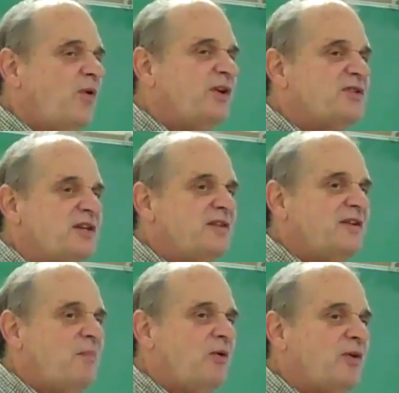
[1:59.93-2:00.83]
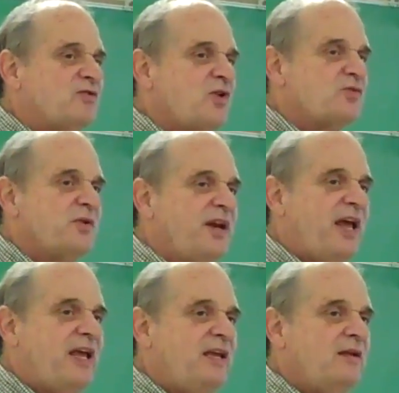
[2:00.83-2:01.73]
What is it? Come on, y'all. Starts with an
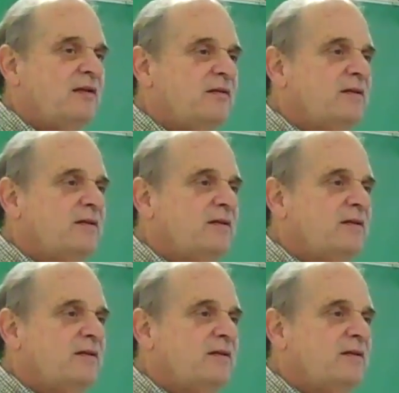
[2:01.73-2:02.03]
A.